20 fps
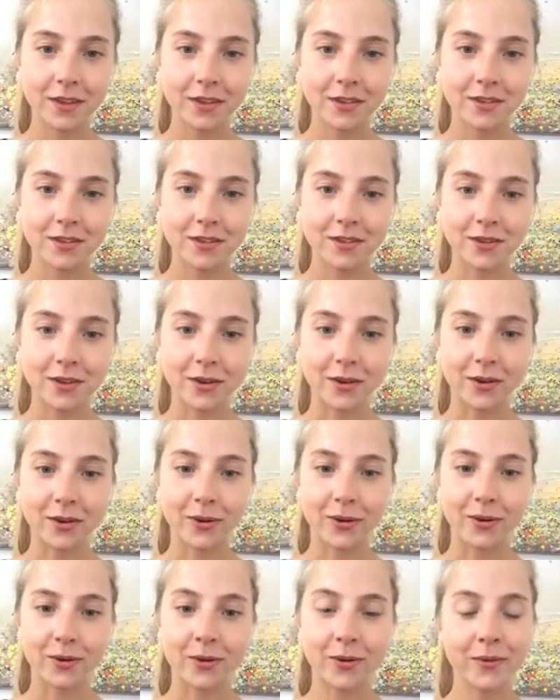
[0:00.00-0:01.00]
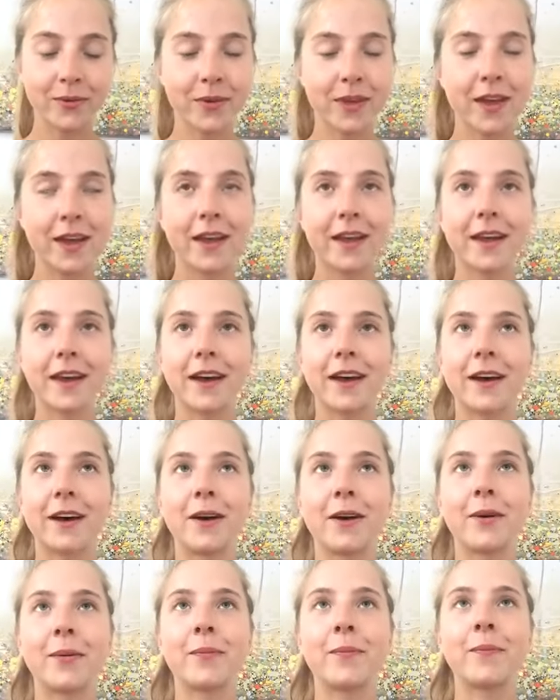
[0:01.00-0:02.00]
So
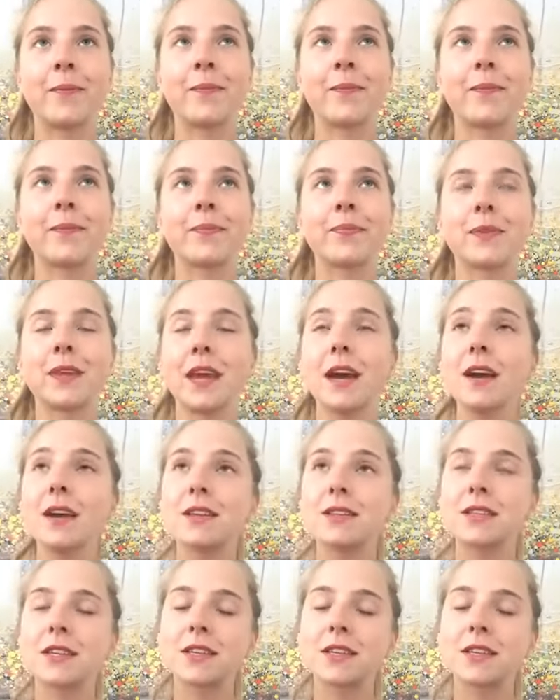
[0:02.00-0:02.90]
it's